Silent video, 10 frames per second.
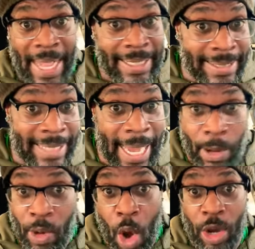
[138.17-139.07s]
Let's just
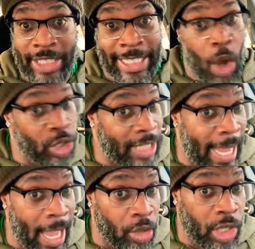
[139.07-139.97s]
say we're gonna because he's gonna
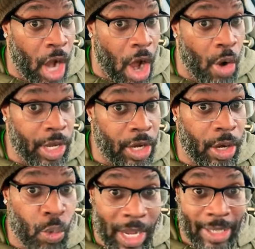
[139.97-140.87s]
stay healthy all
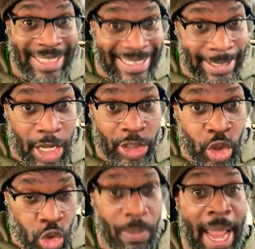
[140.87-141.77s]
year. We'll just
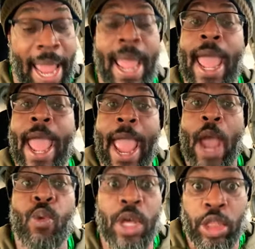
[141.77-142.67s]
assume that,
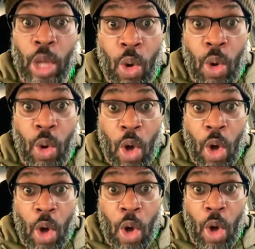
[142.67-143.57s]
and we'll throw
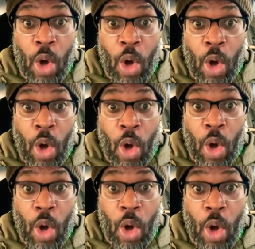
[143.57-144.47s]
on maybe two or
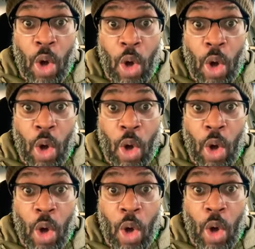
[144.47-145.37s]
three extra targets
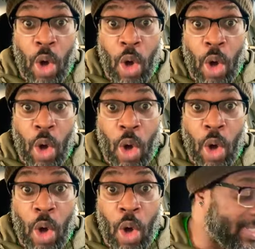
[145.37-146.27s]
a game.
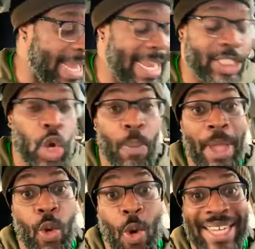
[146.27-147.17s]
So I'm saying that's
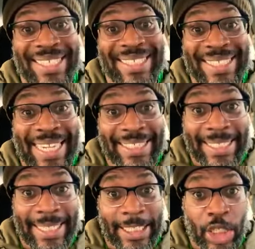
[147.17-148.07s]
going to be
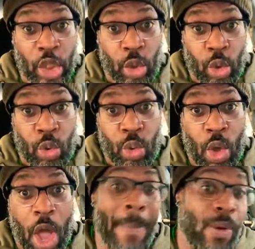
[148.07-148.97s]
162,
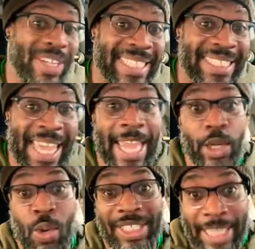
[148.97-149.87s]
168
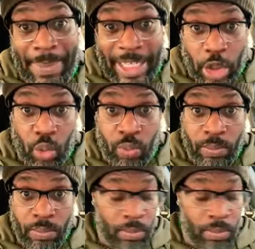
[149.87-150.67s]
to 172.